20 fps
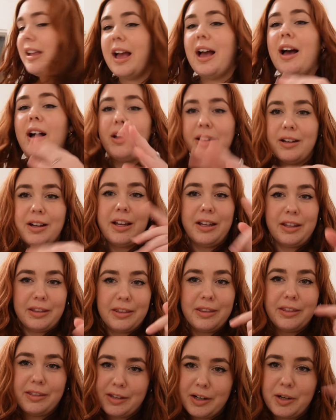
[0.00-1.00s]
Yeah,
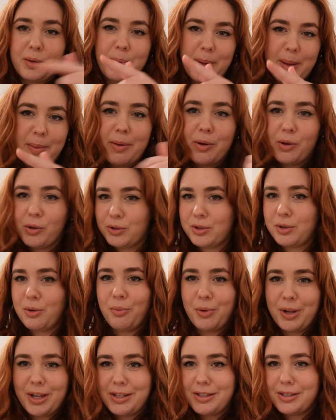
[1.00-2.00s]
their baby also
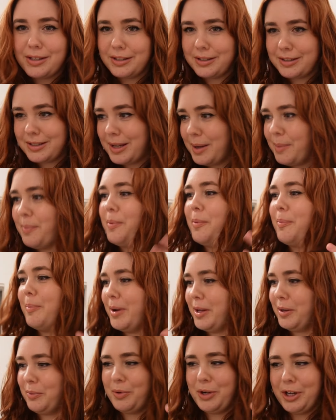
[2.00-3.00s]
wakes us up,
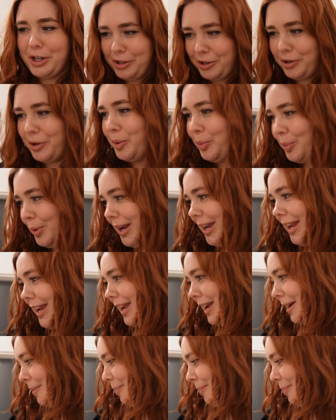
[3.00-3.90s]
but we are not waking